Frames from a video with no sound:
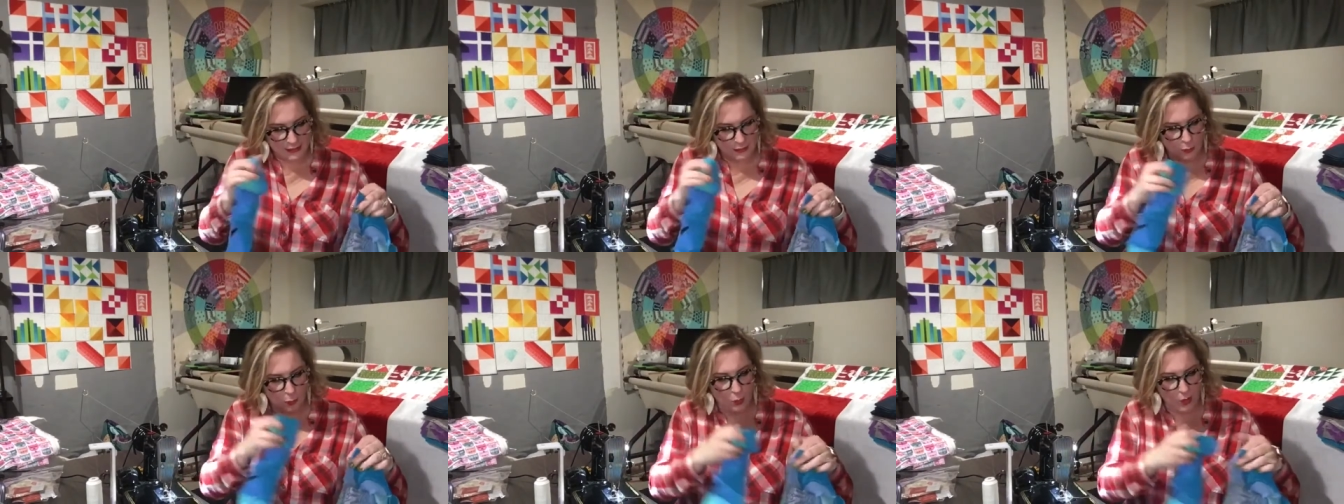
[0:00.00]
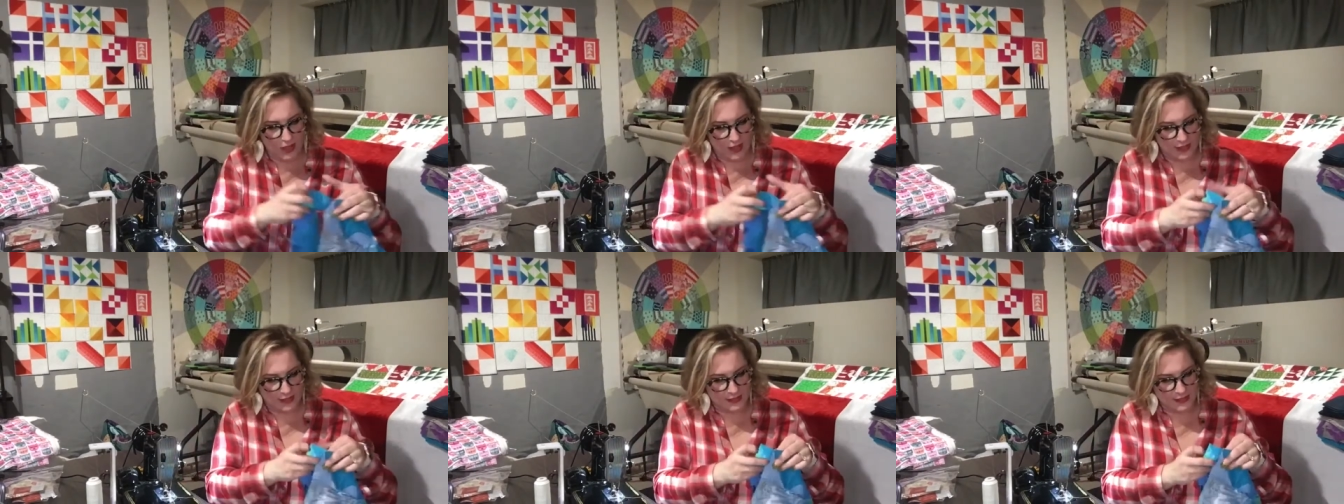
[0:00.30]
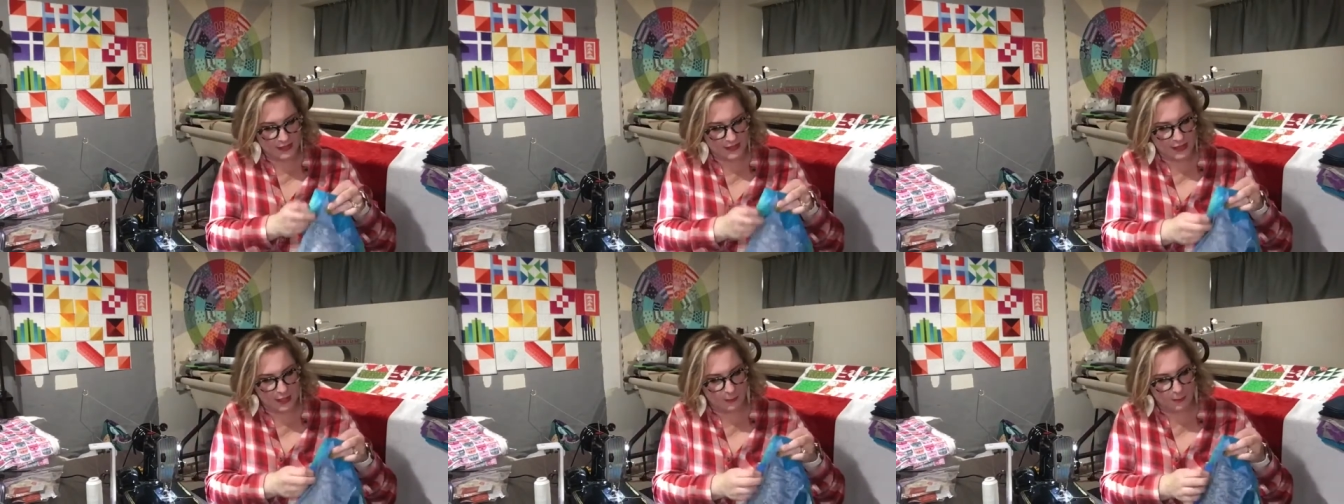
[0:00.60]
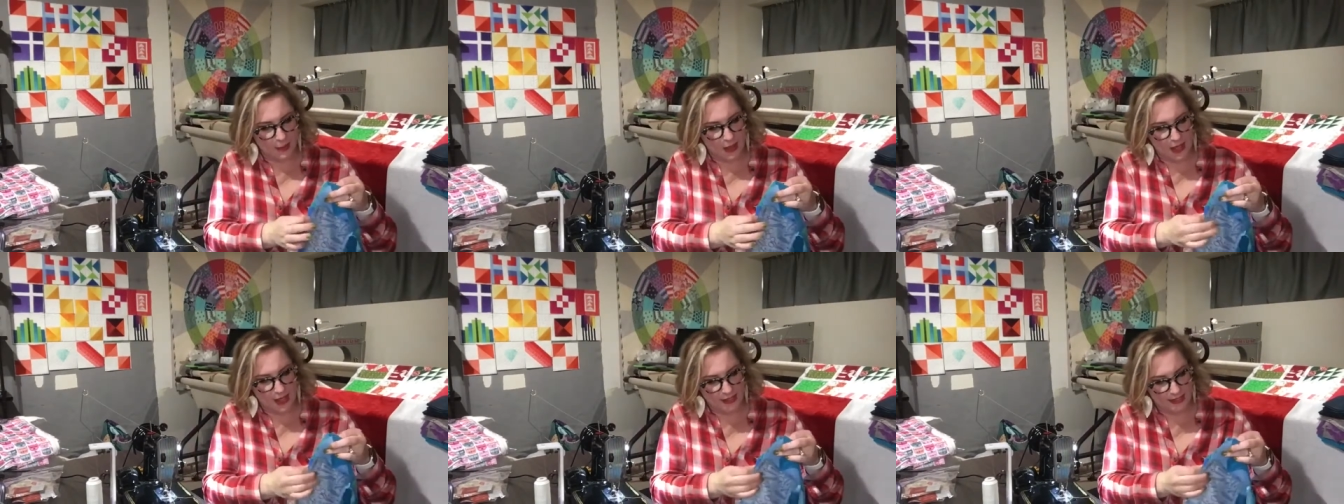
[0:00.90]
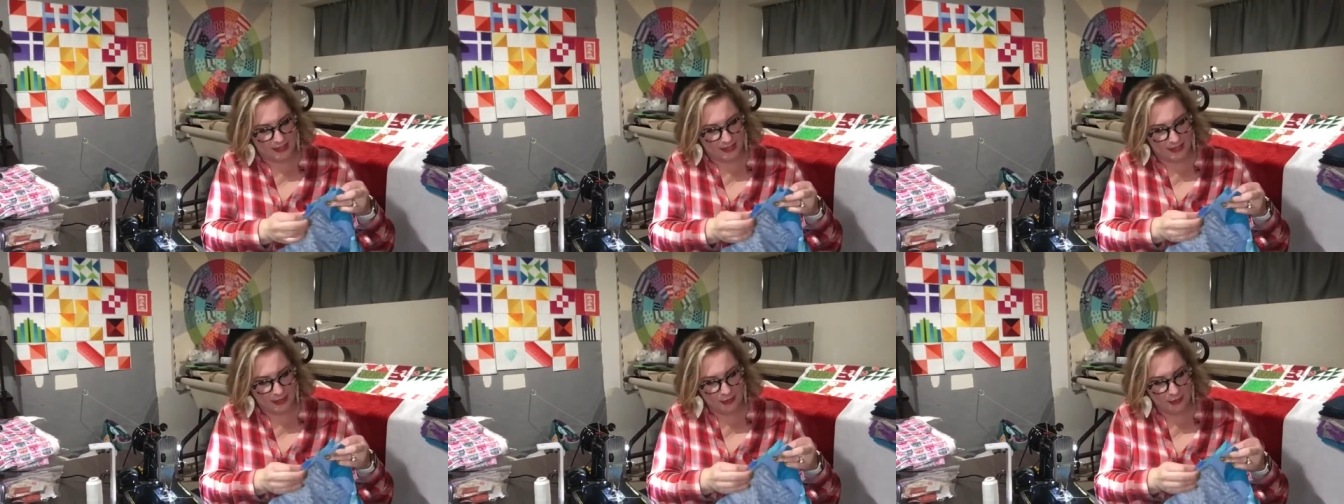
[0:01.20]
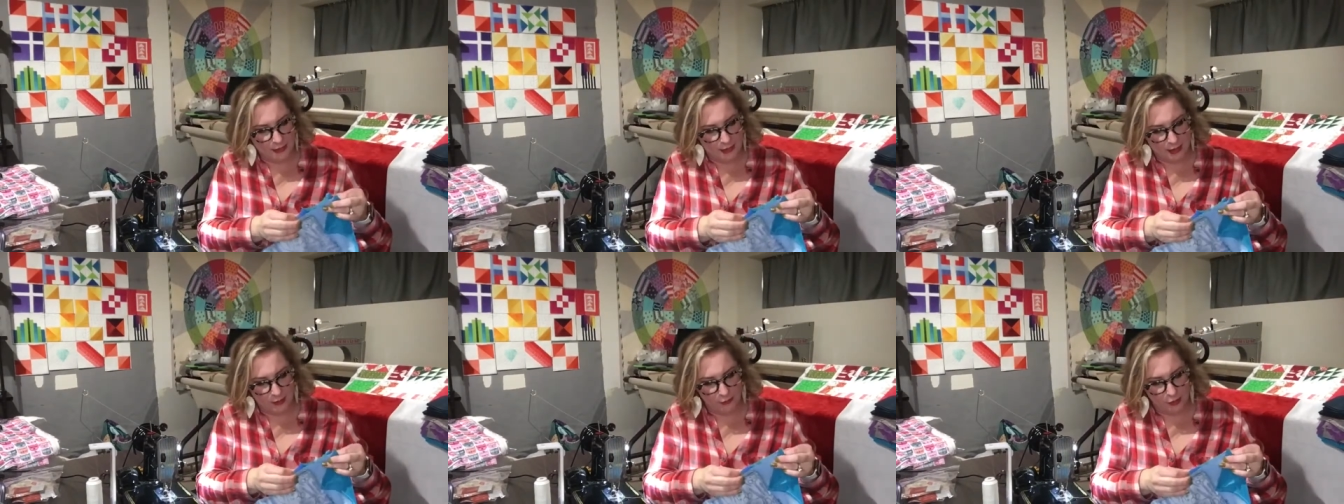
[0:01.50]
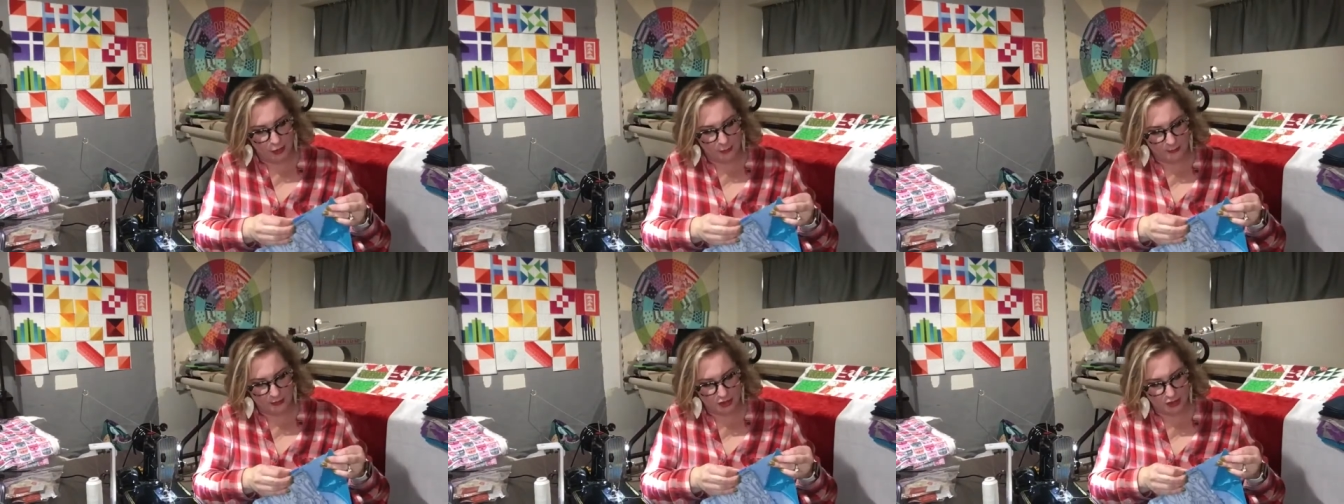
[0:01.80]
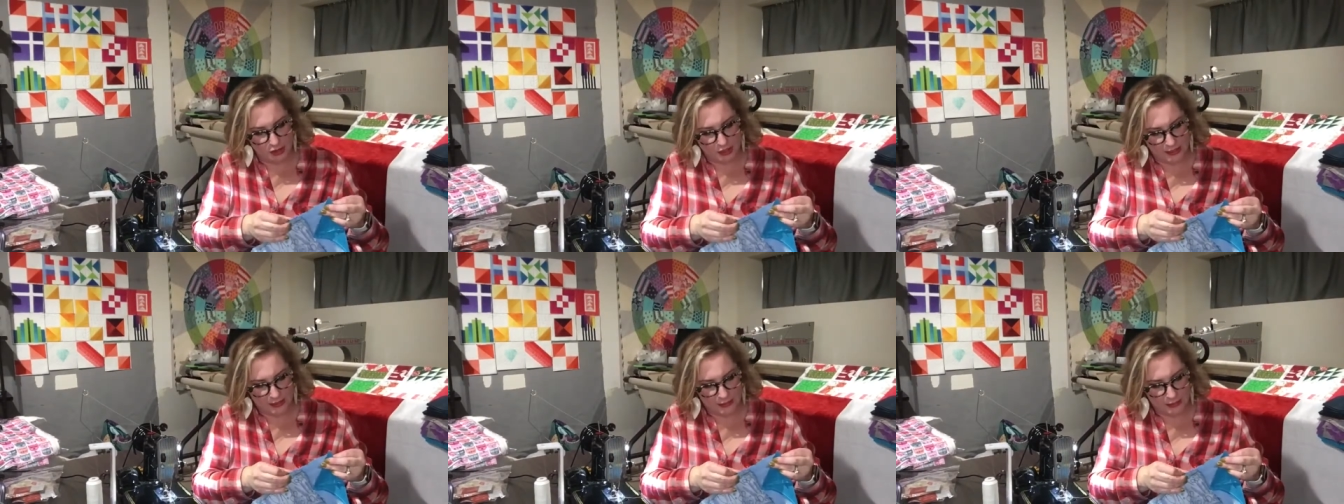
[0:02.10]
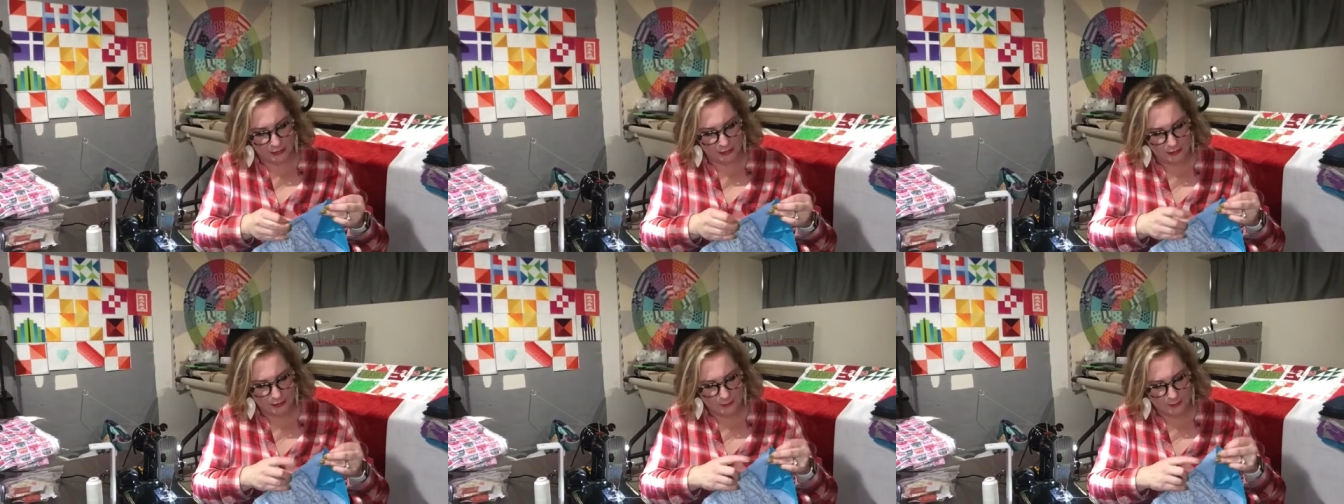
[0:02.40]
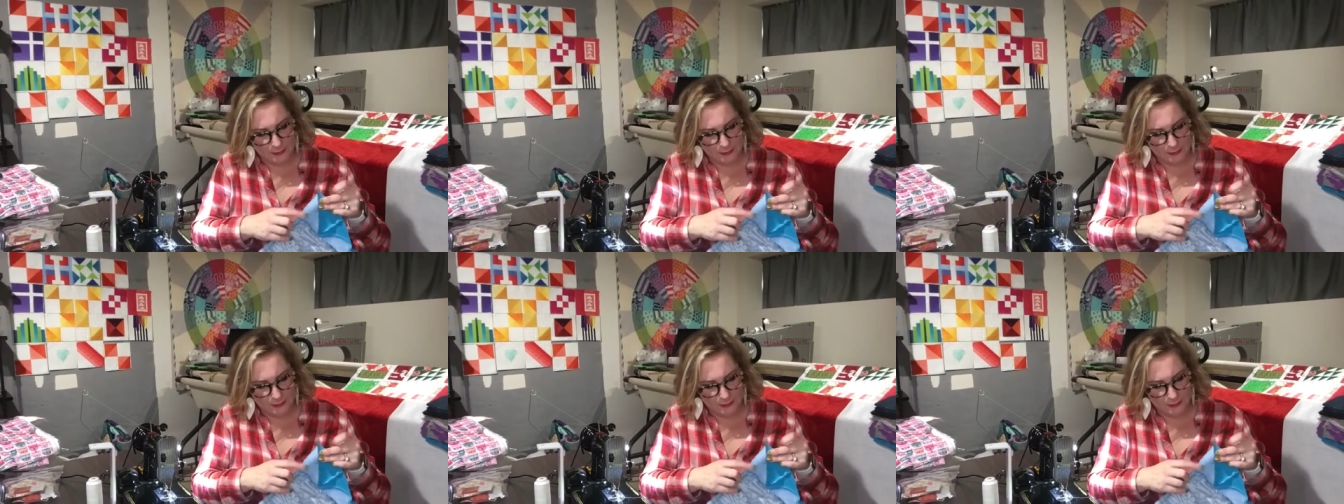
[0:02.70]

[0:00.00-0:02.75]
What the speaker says: was the body of her machine